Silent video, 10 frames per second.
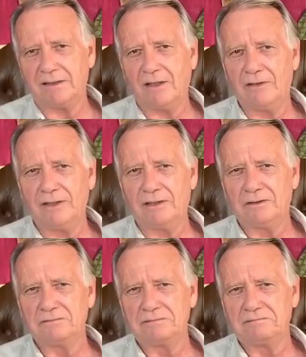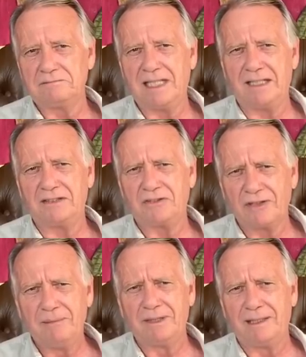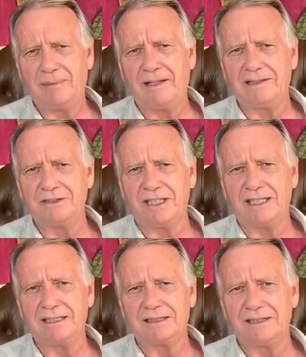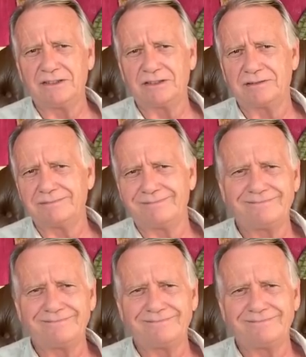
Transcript: although not extremely apologetic, because